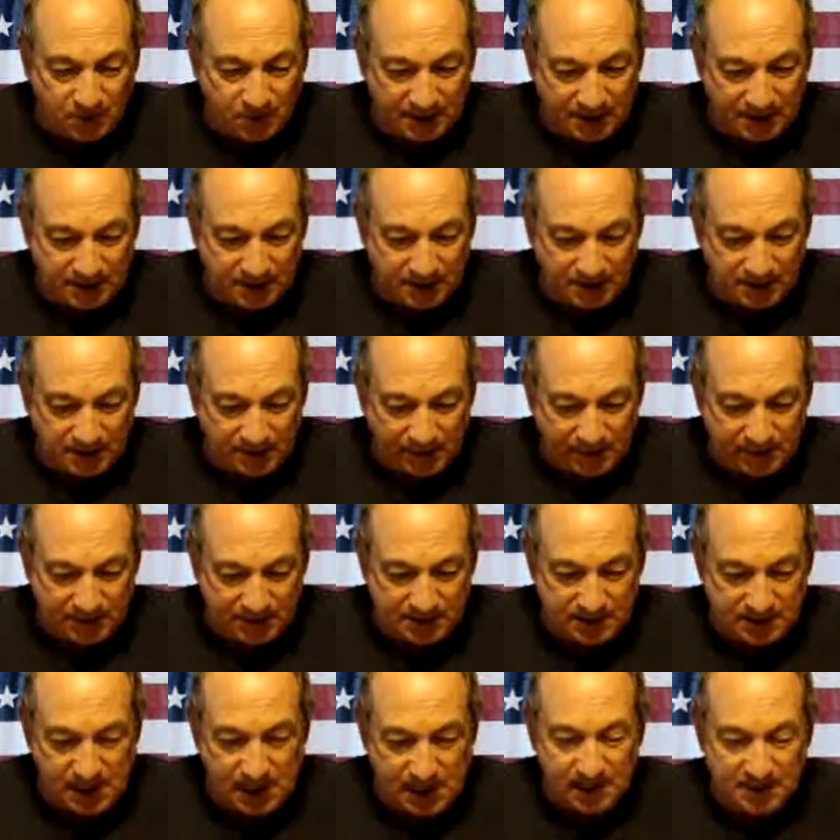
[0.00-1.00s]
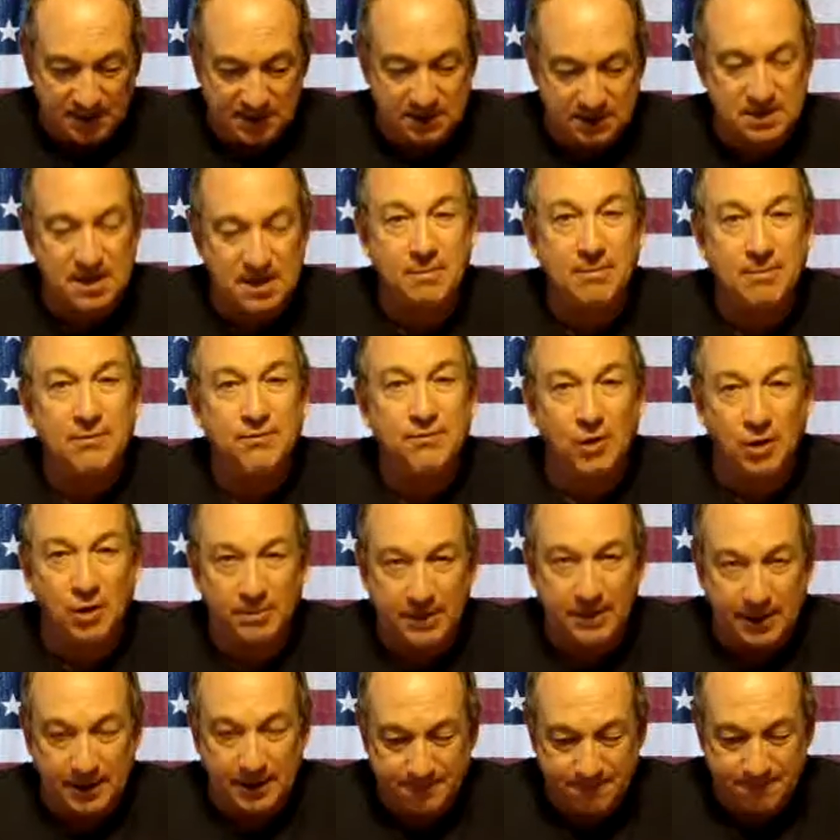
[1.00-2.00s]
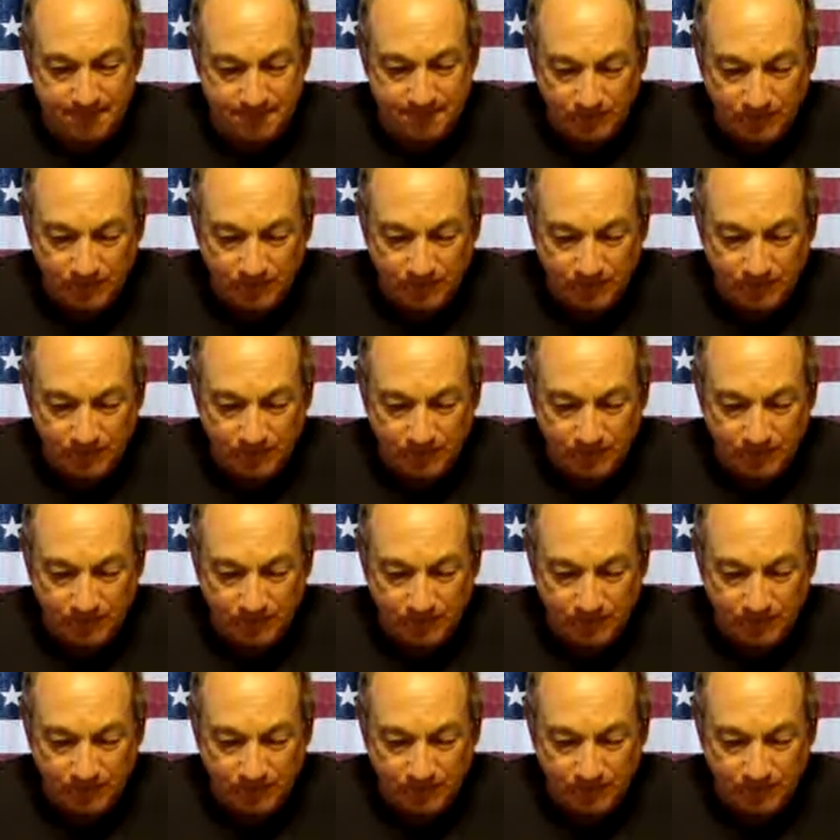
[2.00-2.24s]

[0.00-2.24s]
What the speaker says: criticism of Islam as Islamophobia,